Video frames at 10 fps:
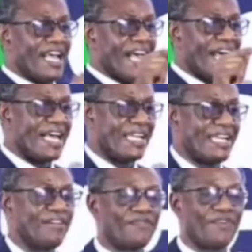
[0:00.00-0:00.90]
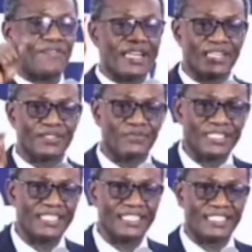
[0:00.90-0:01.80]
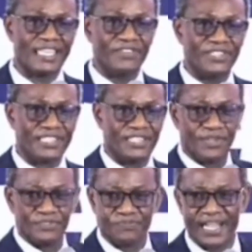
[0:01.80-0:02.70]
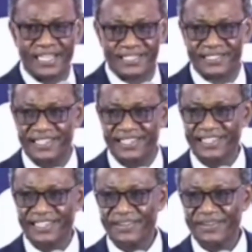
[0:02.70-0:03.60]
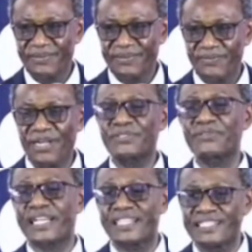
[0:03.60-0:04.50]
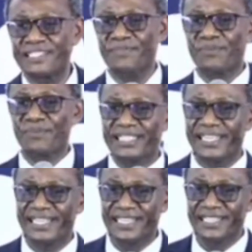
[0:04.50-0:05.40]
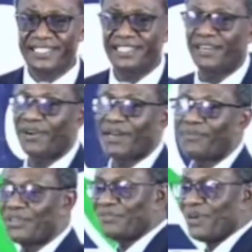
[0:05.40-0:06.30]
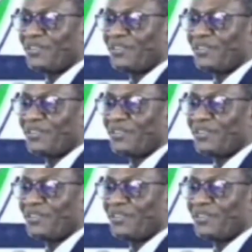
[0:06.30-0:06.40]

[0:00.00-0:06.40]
and if your father is watching the television and want to pass, what will courtesy for boys and girls say? that one will, one will